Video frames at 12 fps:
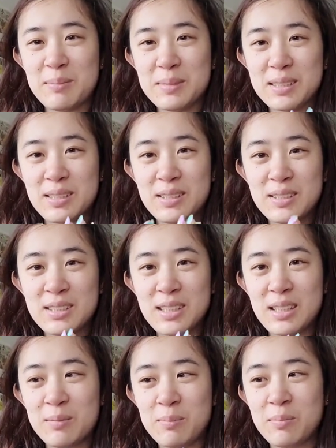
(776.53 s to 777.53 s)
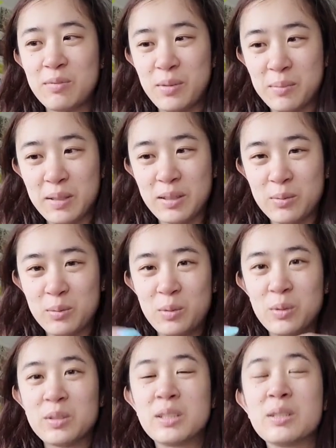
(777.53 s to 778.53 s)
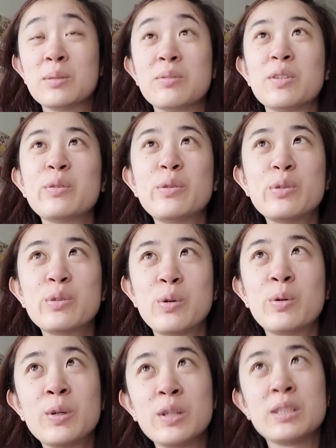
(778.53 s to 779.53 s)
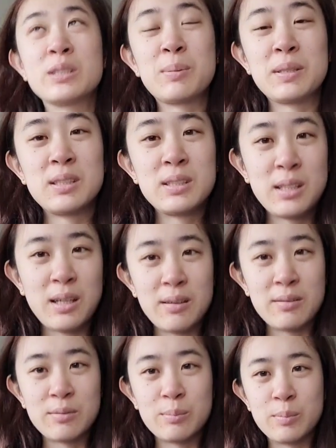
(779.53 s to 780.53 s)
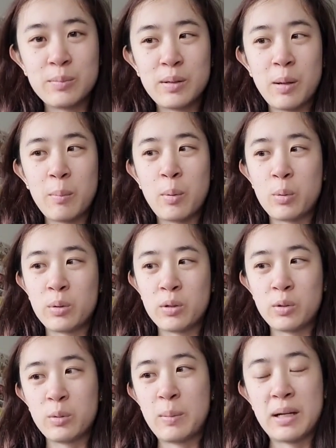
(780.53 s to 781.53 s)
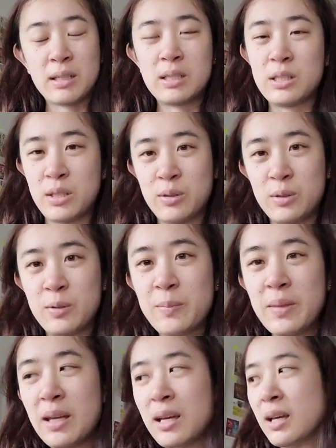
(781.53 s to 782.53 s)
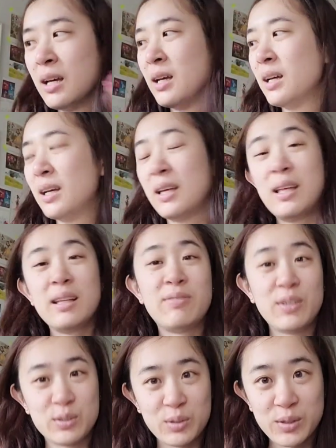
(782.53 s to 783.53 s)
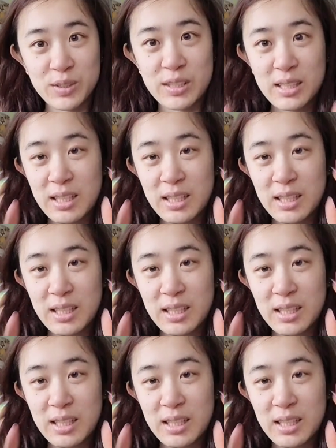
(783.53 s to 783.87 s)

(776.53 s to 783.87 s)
massage from like a roller. It felt so good, especially because I have a poor lower back in general. It felt so good